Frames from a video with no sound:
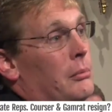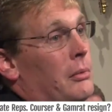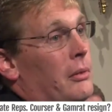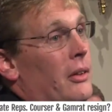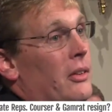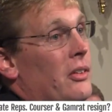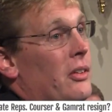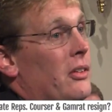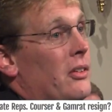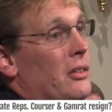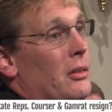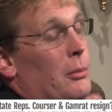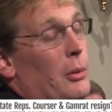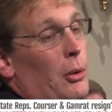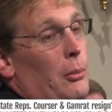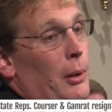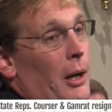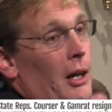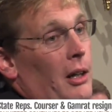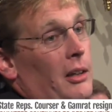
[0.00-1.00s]
This isn't
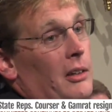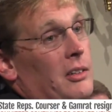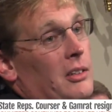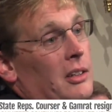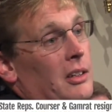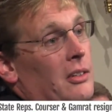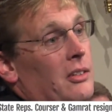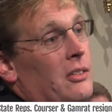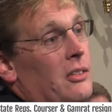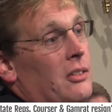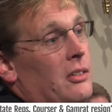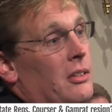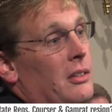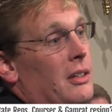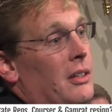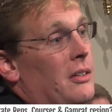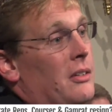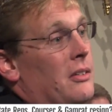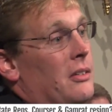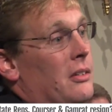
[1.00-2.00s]
about politics.
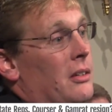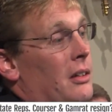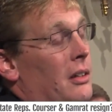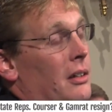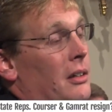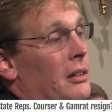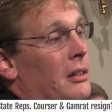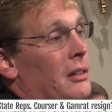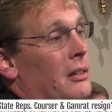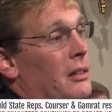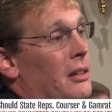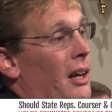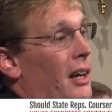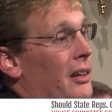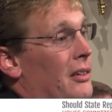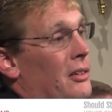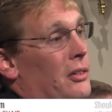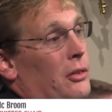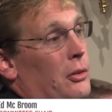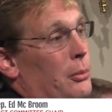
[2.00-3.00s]
It's uh,
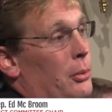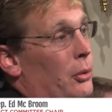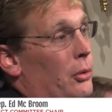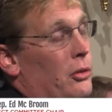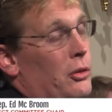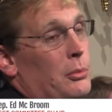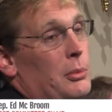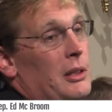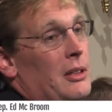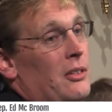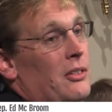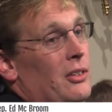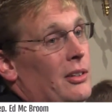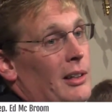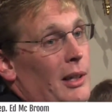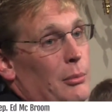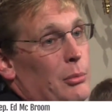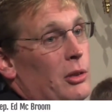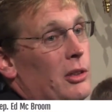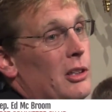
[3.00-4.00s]
not supposed to be a
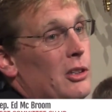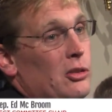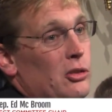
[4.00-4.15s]
celebrity